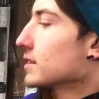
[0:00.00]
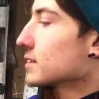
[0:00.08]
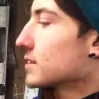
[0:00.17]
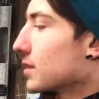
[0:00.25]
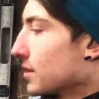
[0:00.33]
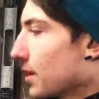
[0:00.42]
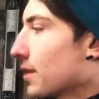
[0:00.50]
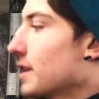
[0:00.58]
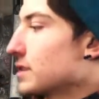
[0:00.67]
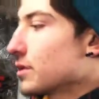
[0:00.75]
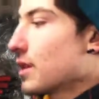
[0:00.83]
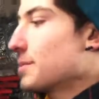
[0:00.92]
So
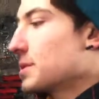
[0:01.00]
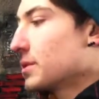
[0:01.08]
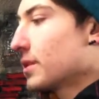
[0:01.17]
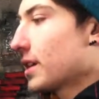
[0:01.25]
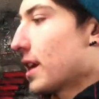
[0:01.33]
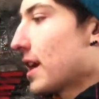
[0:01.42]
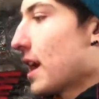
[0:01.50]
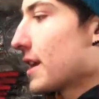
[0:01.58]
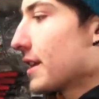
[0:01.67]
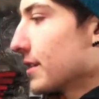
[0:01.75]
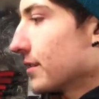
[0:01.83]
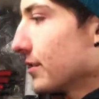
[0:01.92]
that's what I've been doing. I had
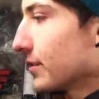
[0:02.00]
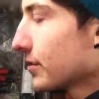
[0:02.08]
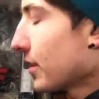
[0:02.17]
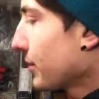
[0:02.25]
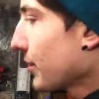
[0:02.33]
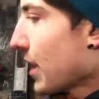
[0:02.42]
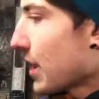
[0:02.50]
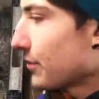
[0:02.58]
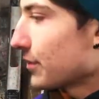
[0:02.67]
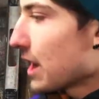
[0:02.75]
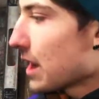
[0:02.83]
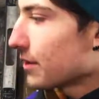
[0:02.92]
it run for
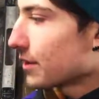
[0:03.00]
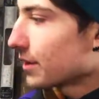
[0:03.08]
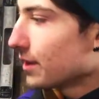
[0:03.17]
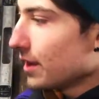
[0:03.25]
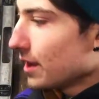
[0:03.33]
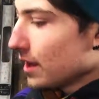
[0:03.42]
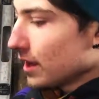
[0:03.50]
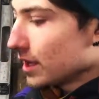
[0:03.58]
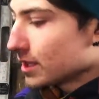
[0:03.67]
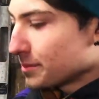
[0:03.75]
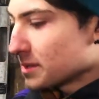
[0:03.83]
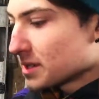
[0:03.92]
half an hour.
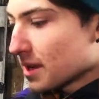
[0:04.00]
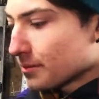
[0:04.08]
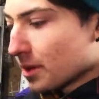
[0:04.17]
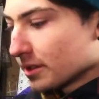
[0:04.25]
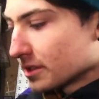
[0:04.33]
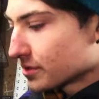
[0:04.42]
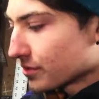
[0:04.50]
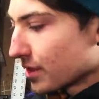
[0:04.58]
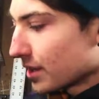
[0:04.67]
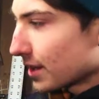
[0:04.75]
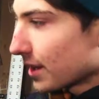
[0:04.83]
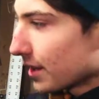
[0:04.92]
In the meantime, while it was
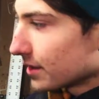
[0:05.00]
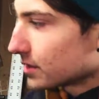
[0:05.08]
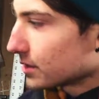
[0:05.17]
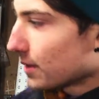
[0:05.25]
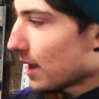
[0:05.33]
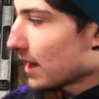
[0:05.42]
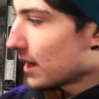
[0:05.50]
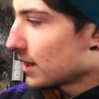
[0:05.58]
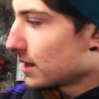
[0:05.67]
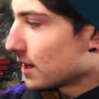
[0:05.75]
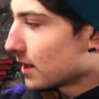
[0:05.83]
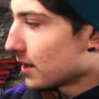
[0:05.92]
running, I also
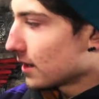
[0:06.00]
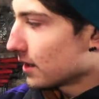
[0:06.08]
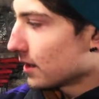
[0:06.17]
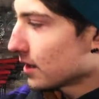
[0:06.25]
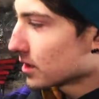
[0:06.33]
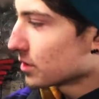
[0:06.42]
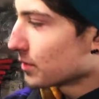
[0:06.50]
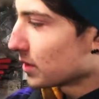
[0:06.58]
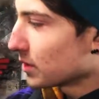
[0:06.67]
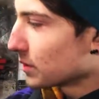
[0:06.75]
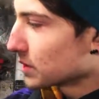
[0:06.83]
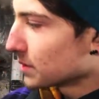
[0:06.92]
had, actually
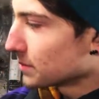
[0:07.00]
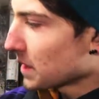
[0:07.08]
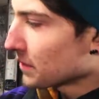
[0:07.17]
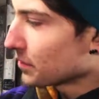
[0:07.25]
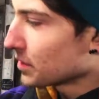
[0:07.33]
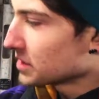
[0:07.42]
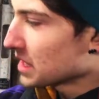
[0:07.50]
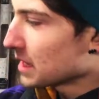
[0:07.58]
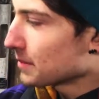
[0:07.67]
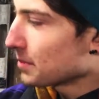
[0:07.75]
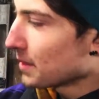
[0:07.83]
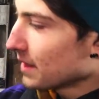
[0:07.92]
went through with some Teflon
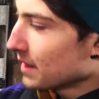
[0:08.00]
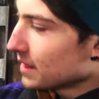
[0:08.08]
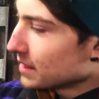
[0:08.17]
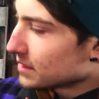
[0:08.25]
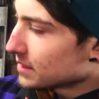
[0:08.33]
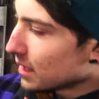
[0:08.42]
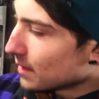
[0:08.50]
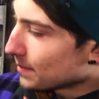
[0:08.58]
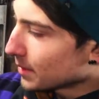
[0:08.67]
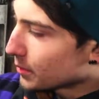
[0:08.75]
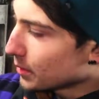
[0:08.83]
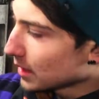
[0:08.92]
tape, set up
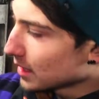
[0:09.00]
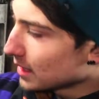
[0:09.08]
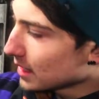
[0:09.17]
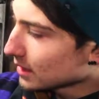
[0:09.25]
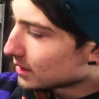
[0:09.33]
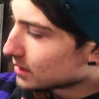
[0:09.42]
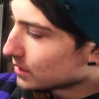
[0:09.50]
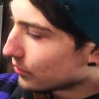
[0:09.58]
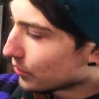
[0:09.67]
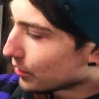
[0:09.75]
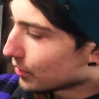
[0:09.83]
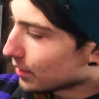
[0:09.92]
the quick connects
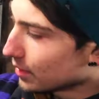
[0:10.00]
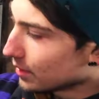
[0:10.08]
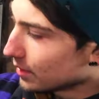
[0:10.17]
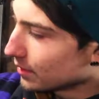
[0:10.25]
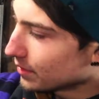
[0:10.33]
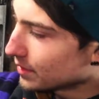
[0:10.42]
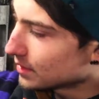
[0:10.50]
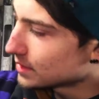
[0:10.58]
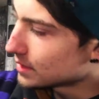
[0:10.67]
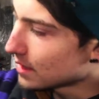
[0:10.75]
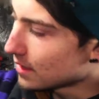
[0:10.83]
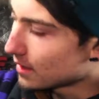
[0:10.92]
for
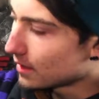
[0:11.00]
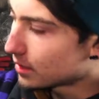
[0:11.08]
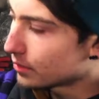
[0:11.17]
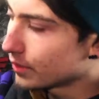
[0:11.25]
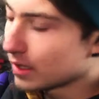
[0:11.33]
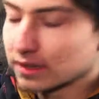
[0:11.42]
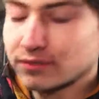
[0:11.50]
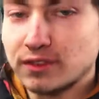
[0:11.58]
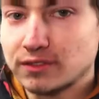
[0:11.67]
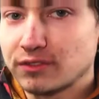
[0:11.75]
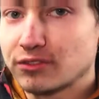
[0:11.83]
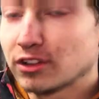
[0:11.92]
this 3/8
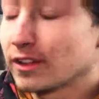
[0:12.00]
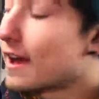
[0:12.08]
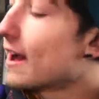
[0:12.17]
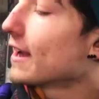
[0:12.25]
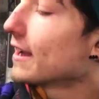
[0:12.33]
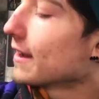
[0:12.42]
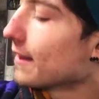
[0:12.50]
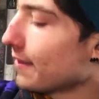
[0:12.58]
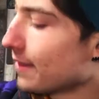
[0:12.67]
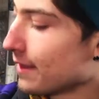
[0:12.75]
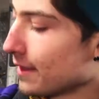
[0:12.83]
50-foot line,